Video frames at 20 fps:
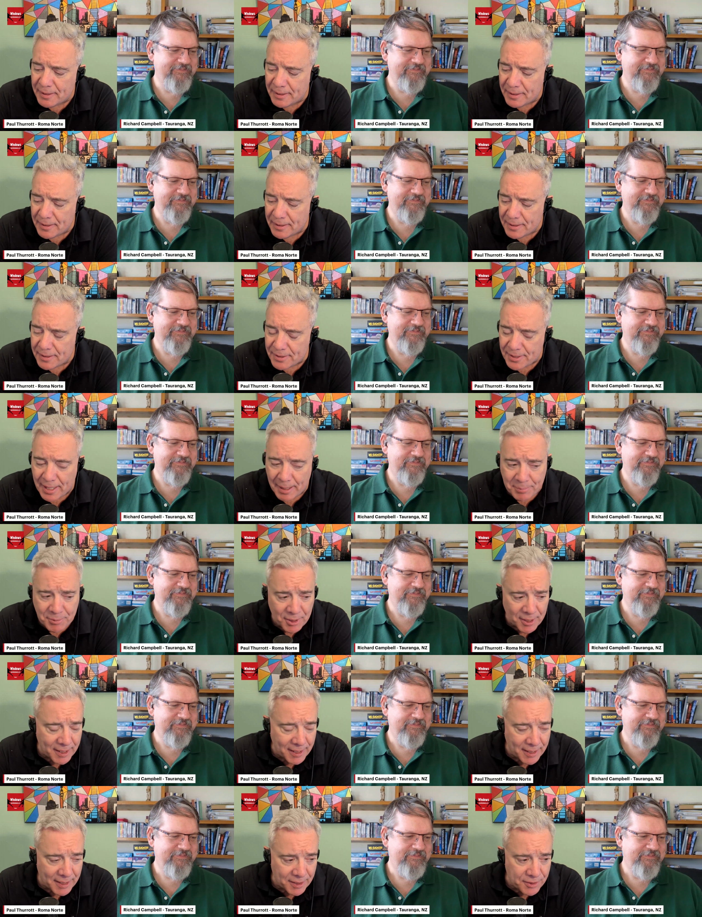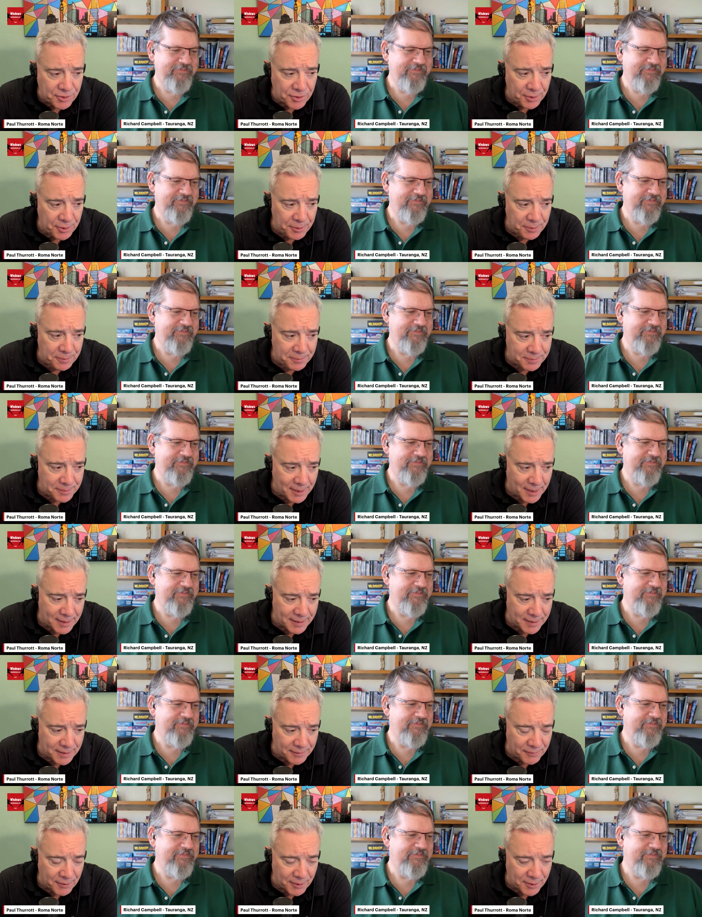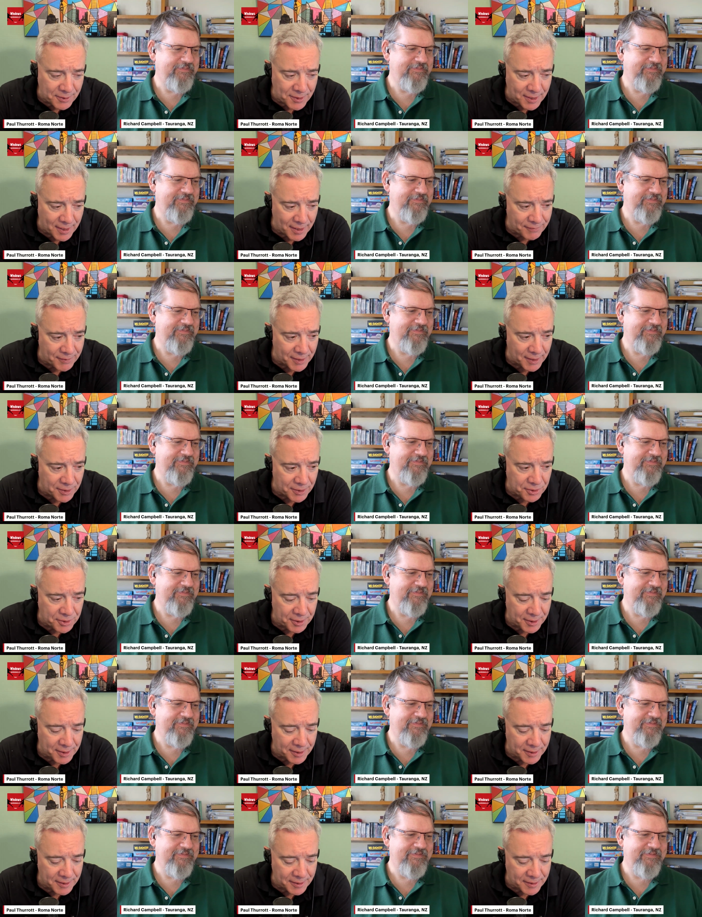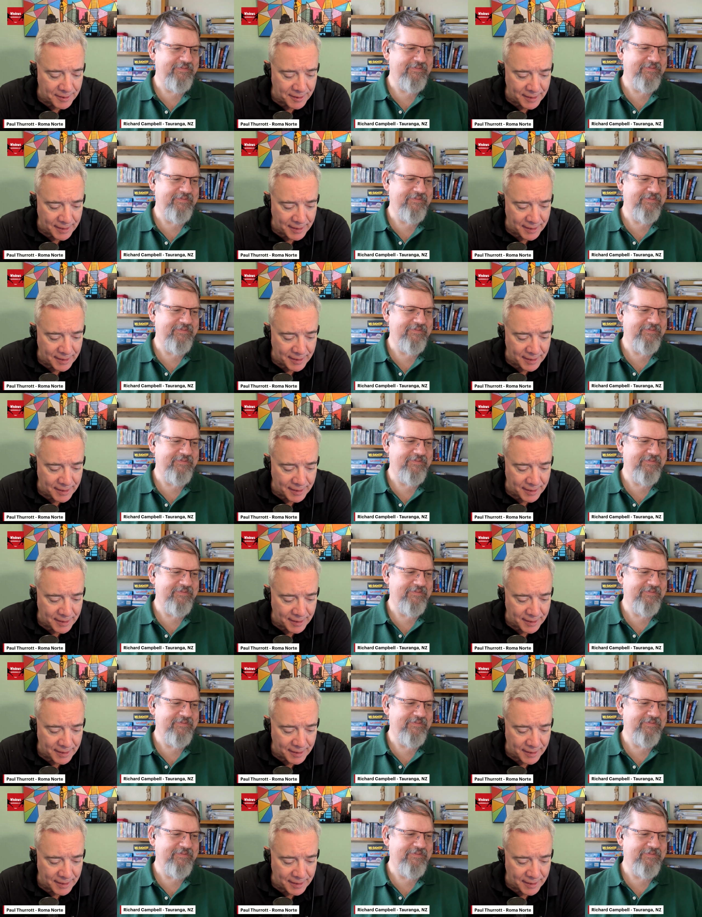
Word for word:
Speaker 1: Snapdragon X2 and the first half of next year.